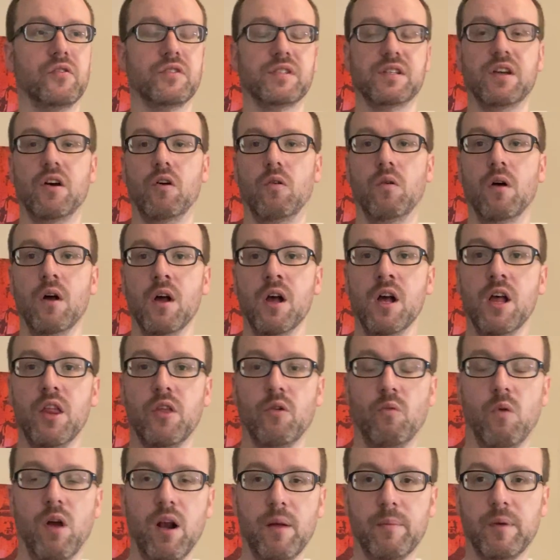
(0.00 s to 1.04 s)
So
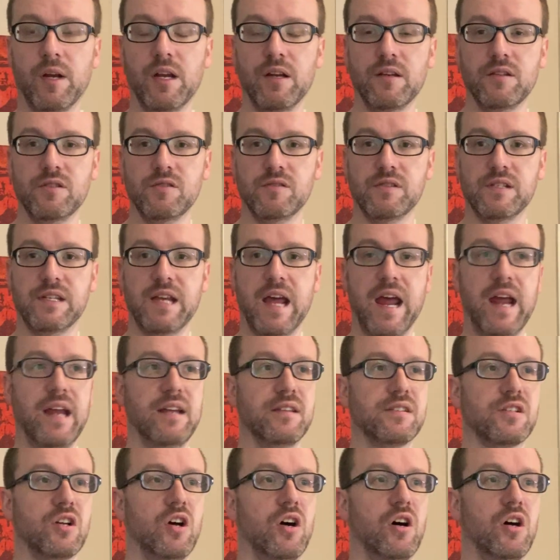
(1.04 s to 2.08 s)
the one I'm going to do today
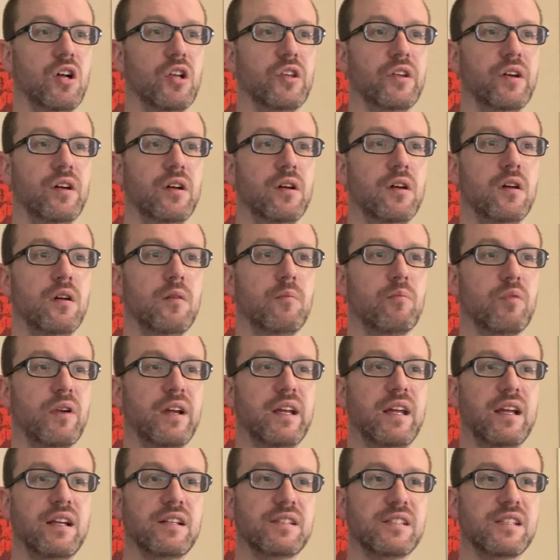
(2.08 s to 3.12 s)
is called
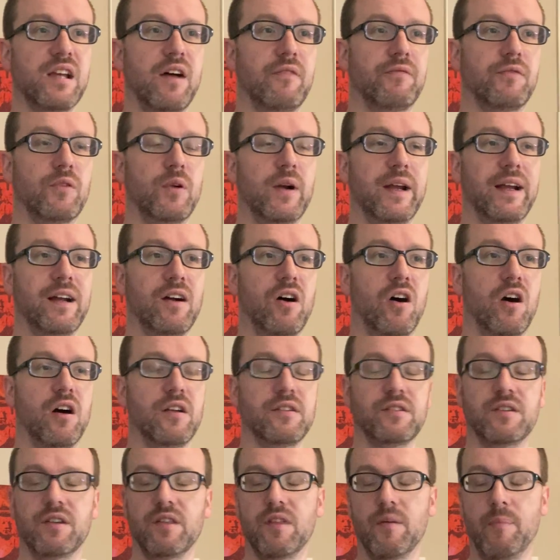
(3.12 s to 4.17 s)
Bringing Suffering
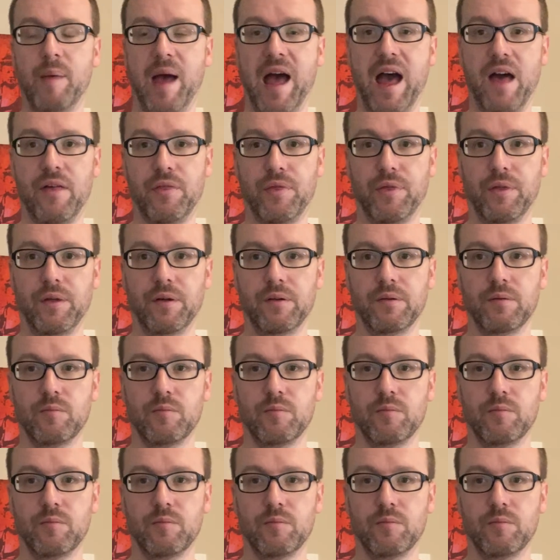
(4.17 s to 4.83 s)
Onto the Path.